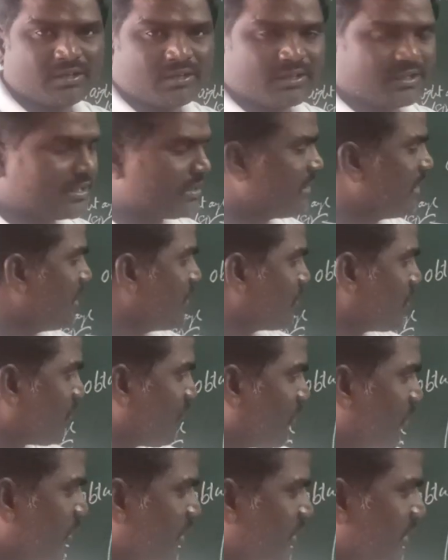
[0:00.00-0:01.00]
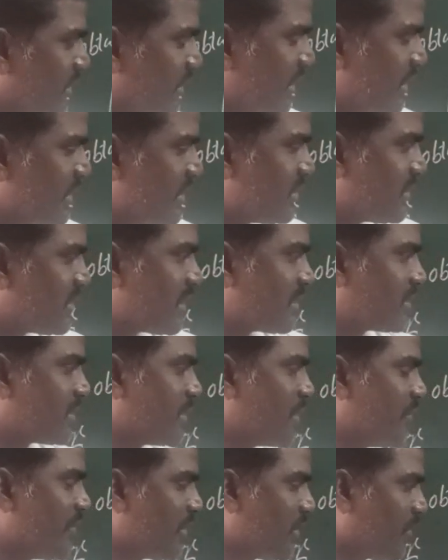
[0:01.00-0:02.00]
Okay, so 400 gradients also
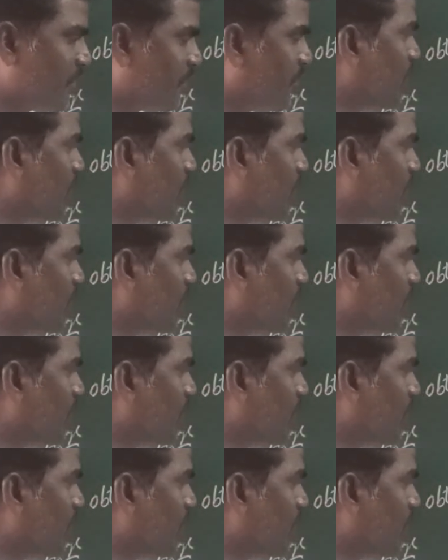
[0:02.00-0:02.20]
divided into